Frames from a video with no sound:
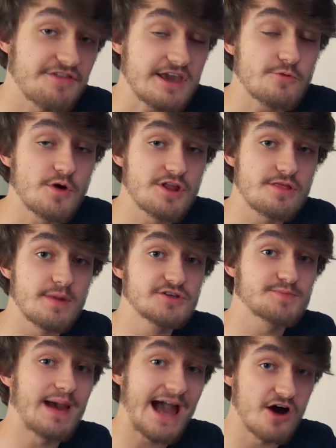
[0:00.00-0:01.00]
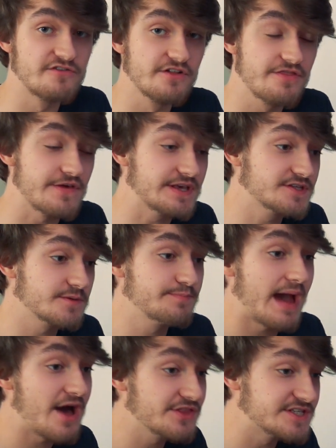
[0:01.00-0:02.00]
think one of the most powerful things
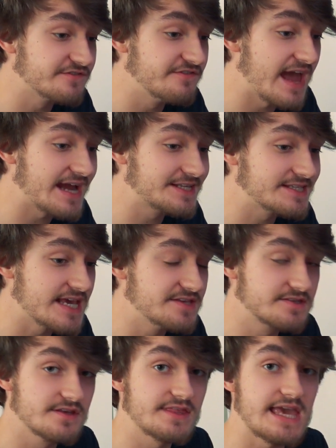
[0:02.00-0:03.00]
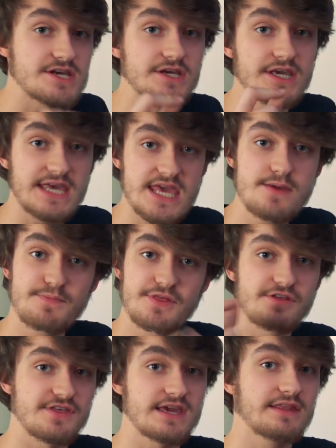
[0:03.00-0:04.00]
about this effect is that they can keep
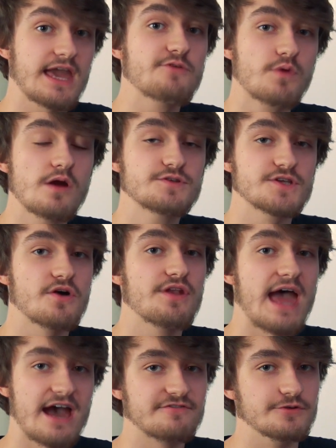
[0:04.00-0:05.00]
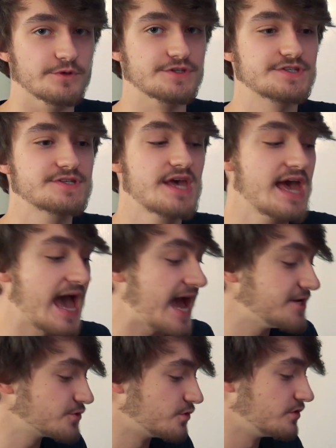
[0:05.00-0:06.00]
the thing they wrote on afterwards.
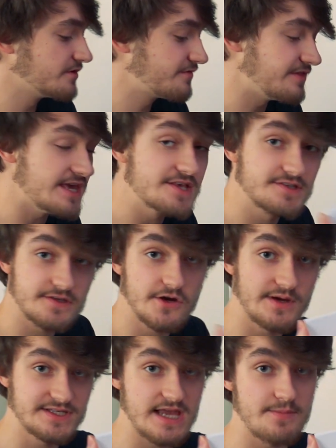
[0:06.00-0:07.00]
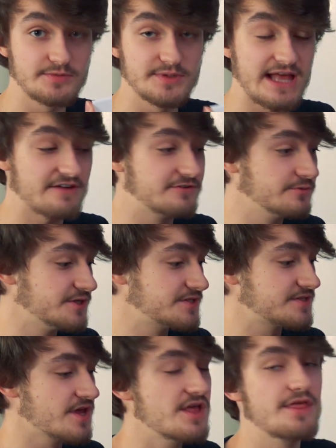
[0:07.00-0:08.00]
And all of these are examinable
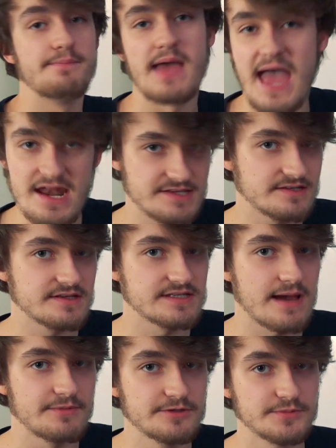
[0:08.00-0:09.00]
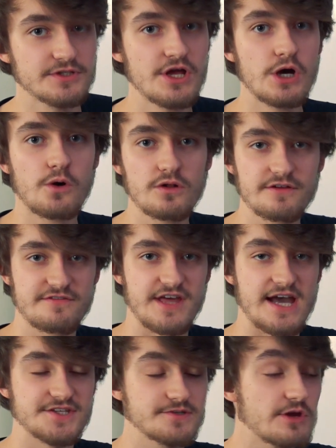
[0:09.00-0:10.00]
afterwards, the pen is examinable, all of
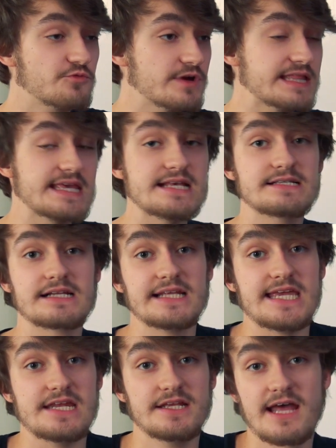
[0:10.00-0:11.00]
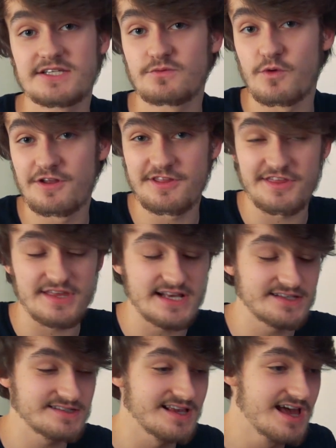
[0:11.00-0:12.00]
that. So it really is clean, and that's one of the
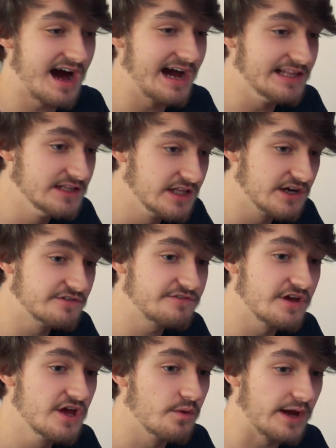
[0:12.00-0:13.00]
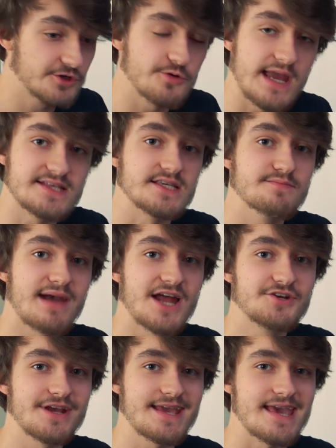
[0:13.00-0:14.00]
things I love when creating
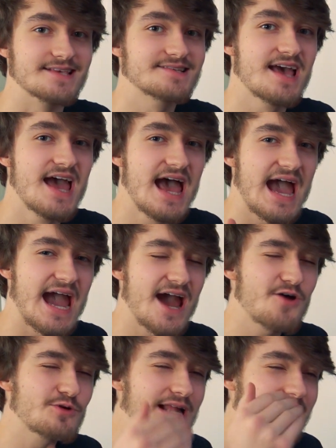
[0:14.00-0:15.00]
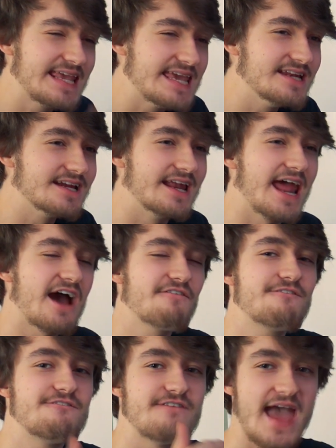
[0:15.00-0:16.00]
magic, is how clean and how
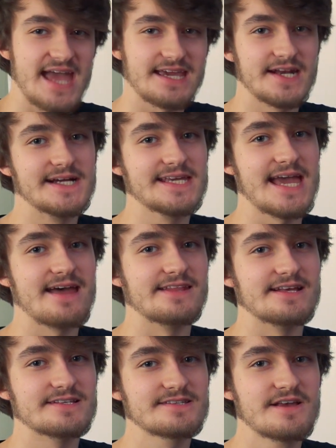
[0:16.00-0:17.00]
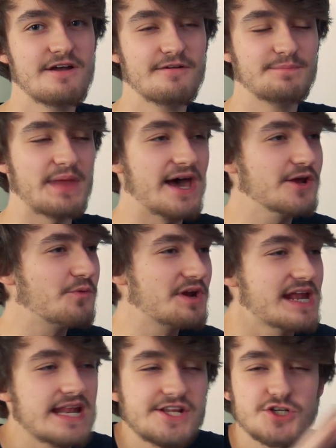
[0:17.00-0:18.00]
fair can I get this? I don't
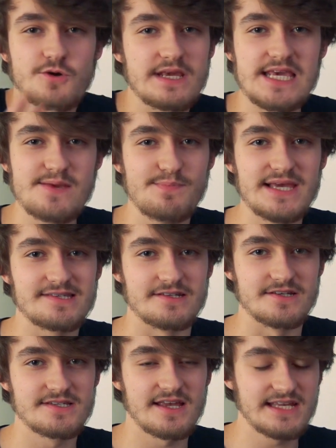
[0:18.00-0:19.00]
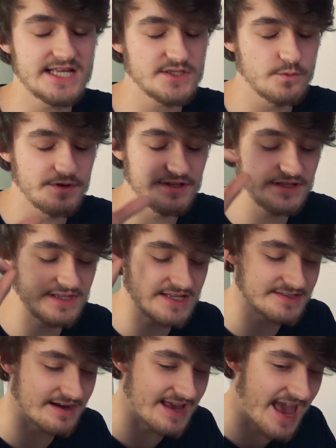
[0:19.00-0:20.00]
want any tricky business. I think that's one of the
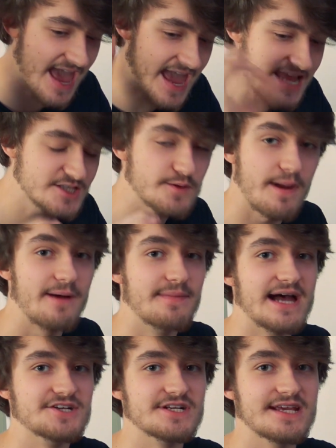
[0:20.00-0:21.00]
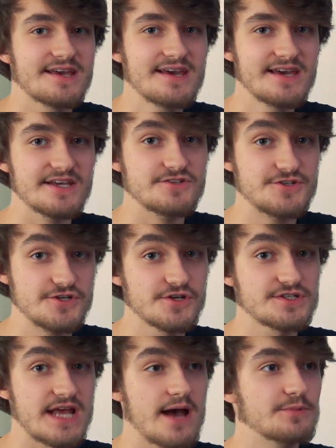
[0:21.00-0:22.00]
things I hate about magic, is
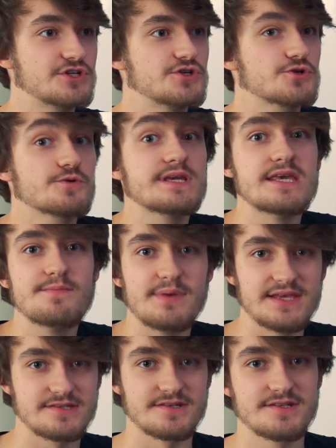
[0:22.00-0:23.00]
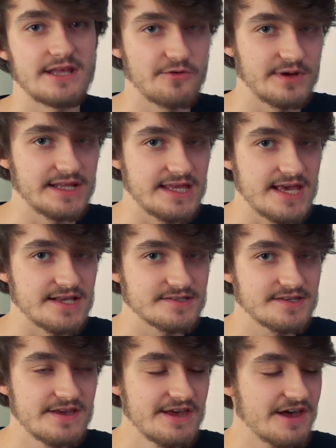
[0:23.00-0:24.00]
just how much tricky business there really
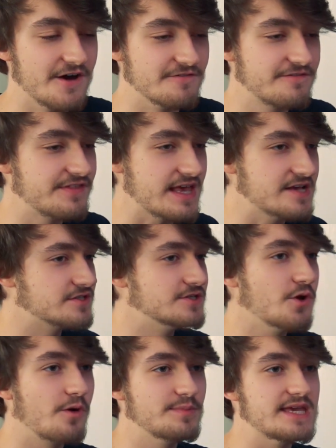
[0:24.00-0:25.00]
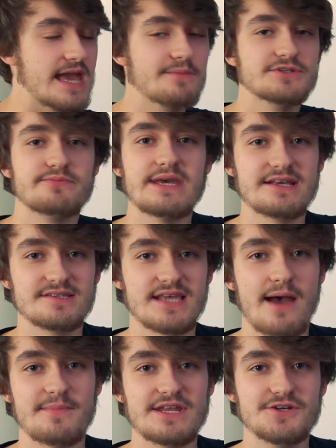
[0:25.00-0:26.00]
is, of things not being able to be
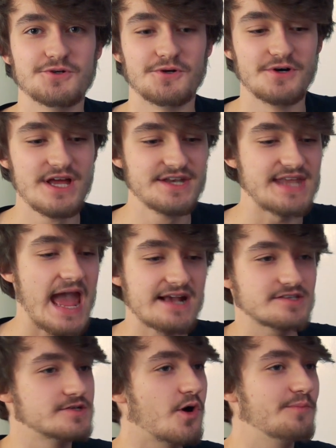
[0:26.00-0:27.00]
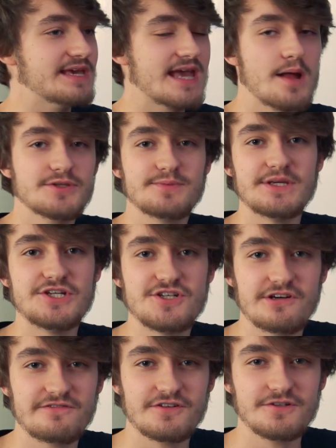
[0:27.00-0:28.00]
examined or decks not being able to be
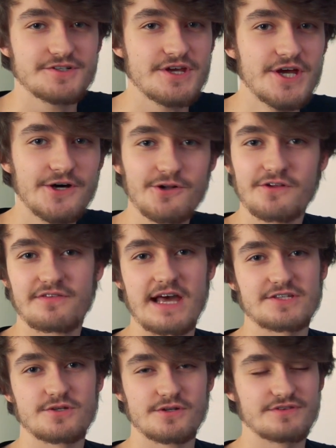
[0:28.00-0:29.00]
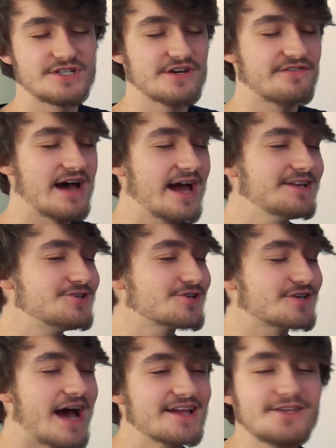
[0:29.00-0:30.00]
shuffled, all of that sort of stuff. I
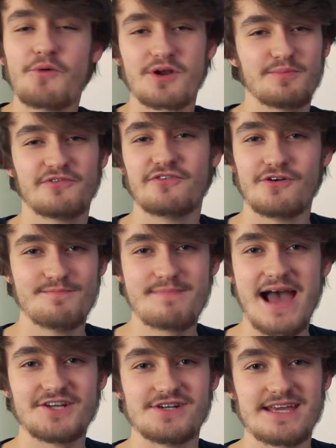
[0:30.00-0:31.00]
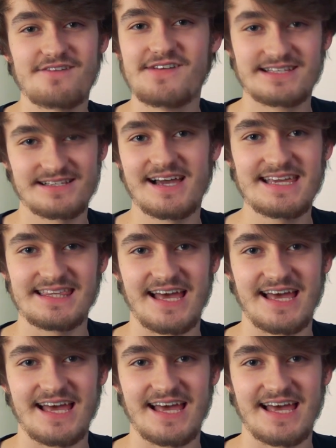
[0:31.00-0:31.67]
don't want to perform magic if it's like